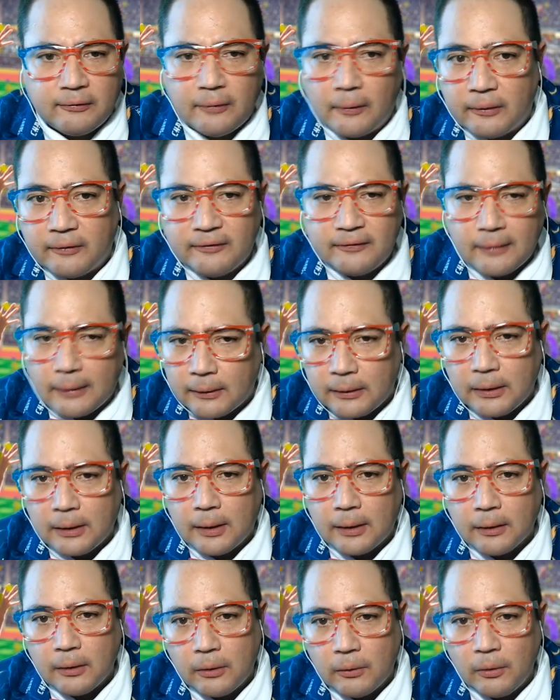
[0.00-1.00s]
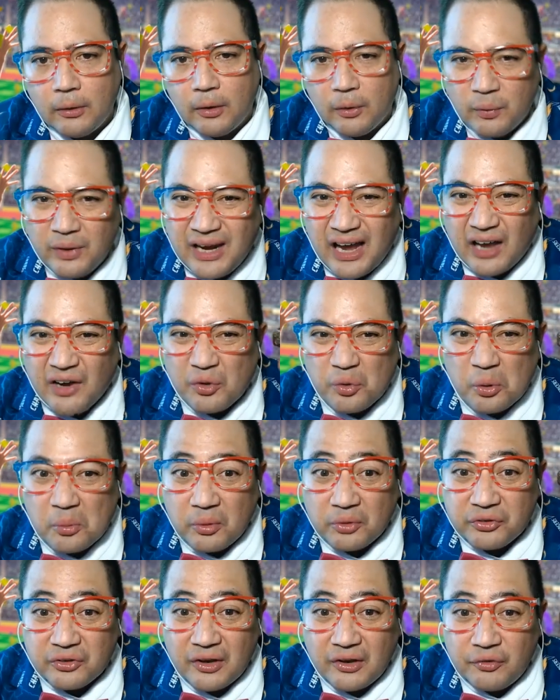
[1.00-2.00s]
de Santiago, we got normal
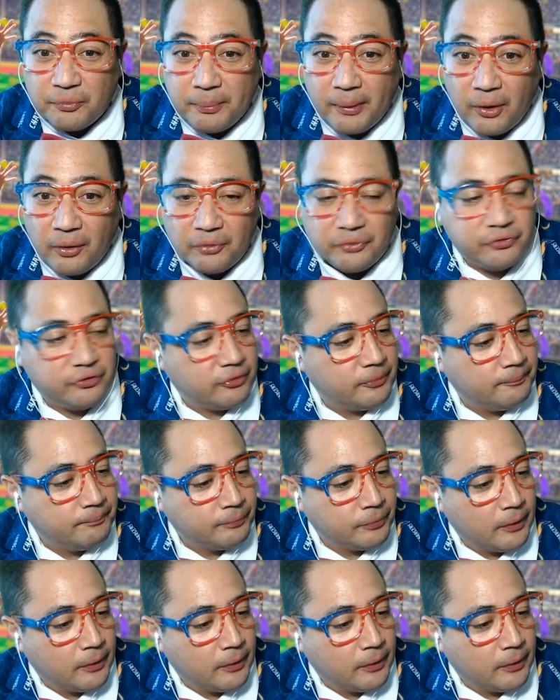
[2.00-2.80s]
sized balls.